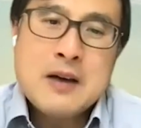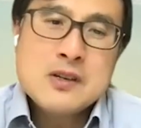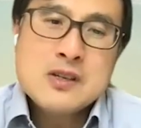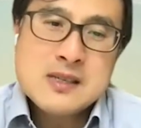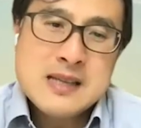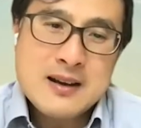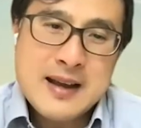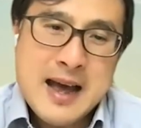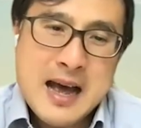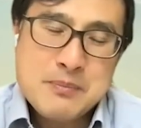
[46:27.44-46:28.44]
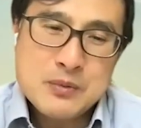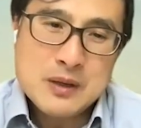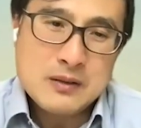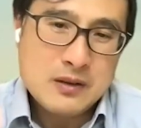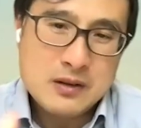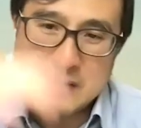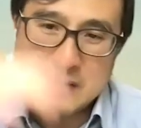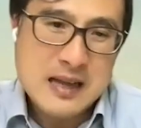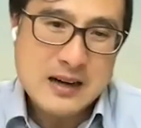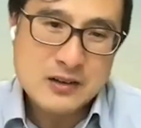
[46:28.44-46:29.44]
Autophagy is not going to happen when
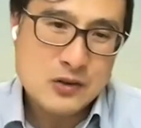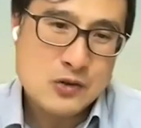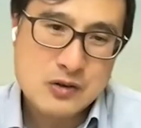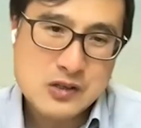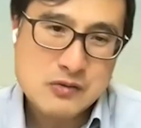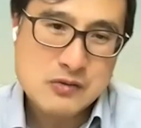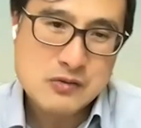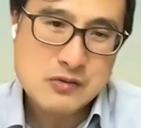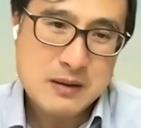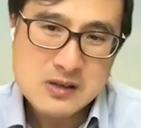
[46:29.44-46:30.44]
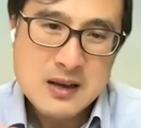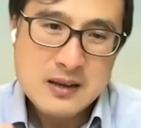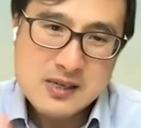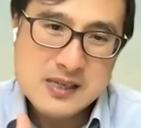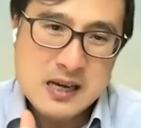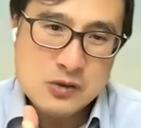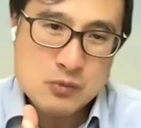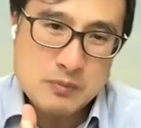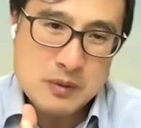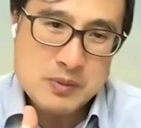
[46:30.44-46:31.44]
there's a lot of nutrients around, because
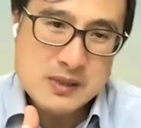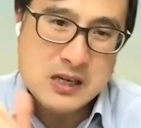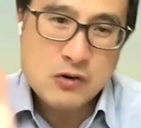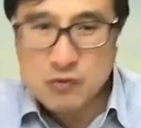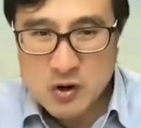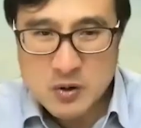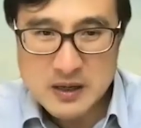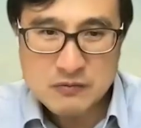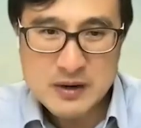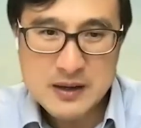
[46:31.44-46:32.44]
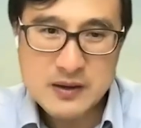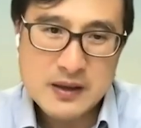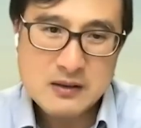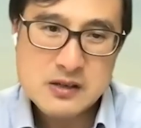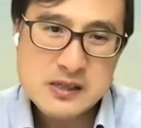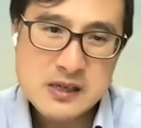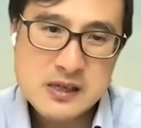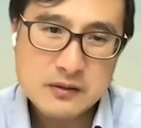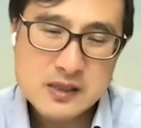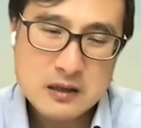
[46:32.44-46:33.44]
the cells will be busy growing
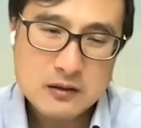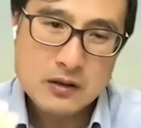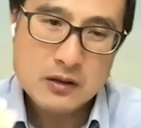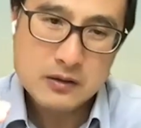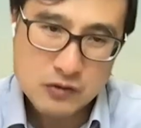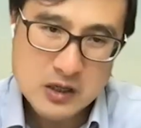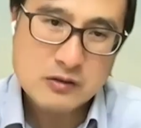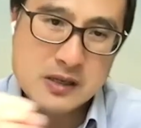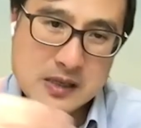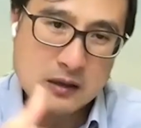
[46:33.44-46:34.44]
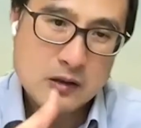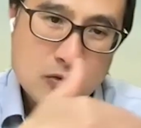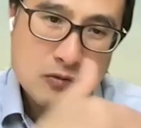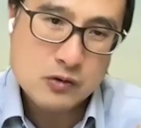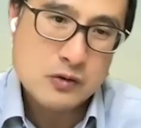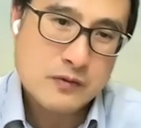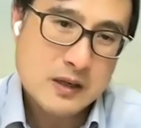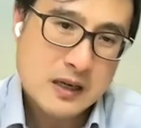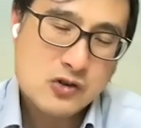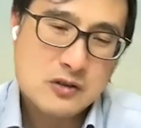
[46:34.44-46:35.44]
rather than triggering
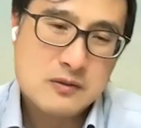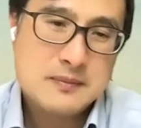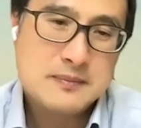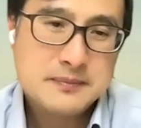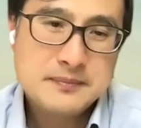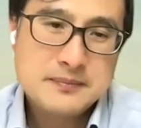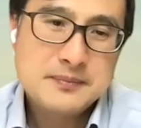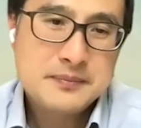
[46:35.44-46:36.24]
cellular rejuvenation.